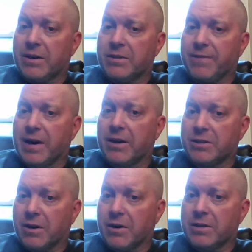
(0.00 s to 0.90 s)
As far as
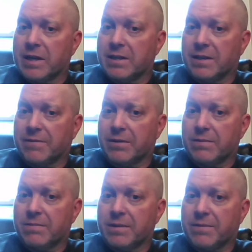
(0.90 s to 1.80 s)
kindling, now as
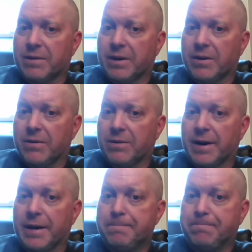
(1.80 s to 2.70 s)
far as fire
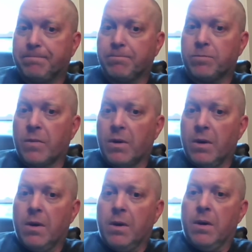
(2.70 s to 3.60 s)
fire starters, that's a
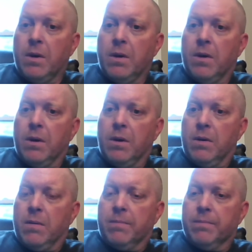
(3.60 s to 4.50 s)
different different deal,
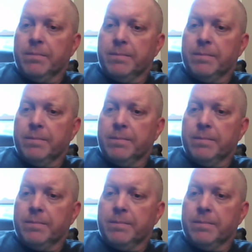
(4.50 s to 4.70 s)
right?